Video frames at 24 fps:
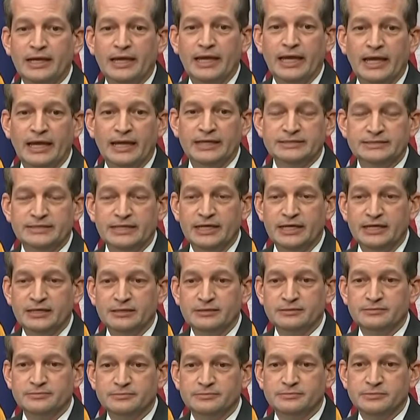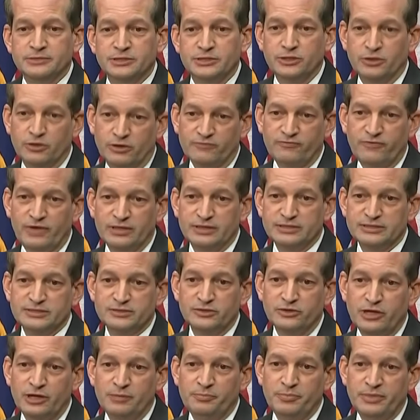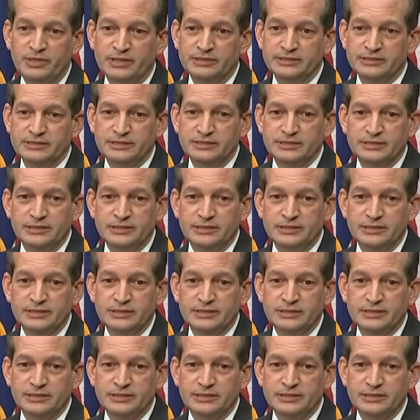And New York finally stood up, and